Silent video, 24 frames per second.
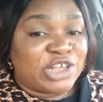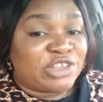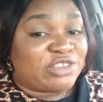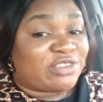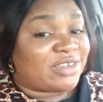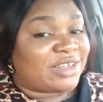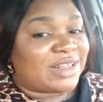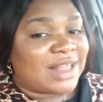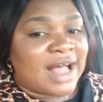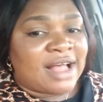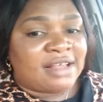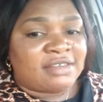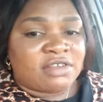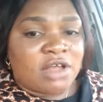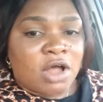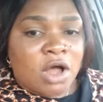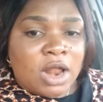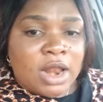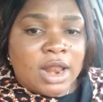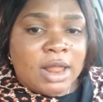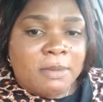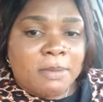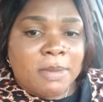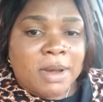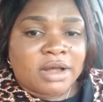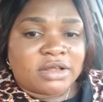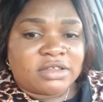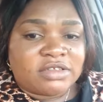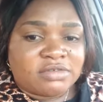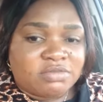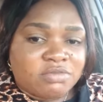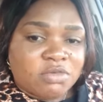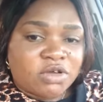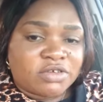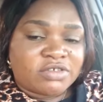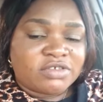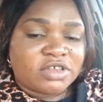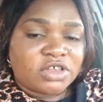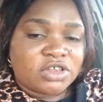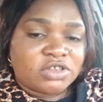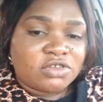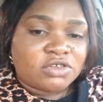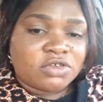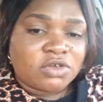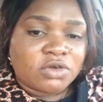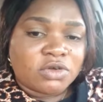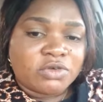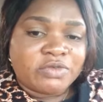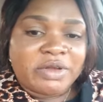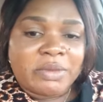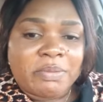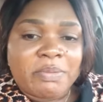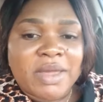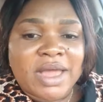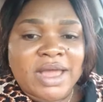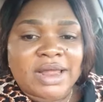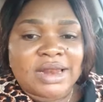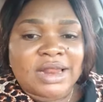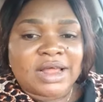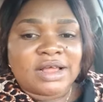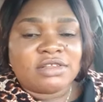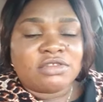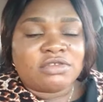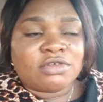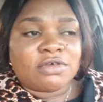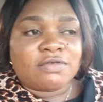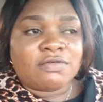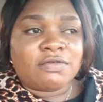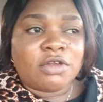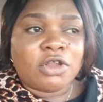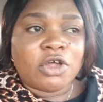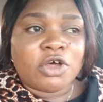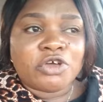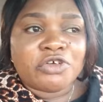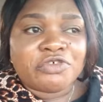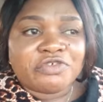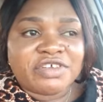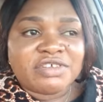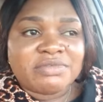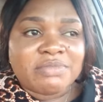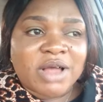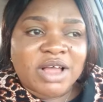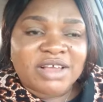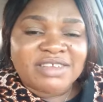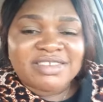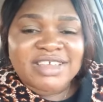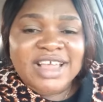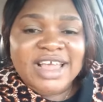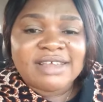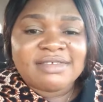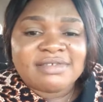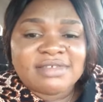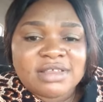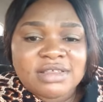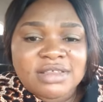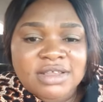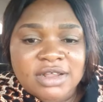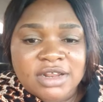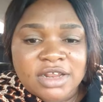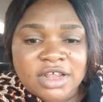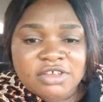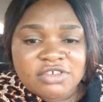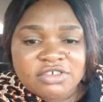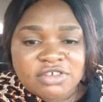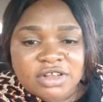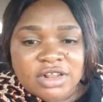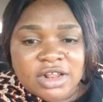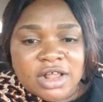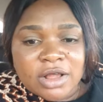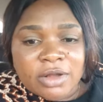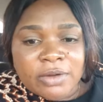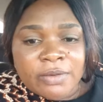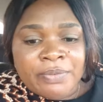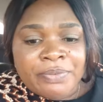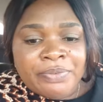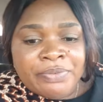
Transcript: So that's all about mosquito repellent of Longrich by Science International.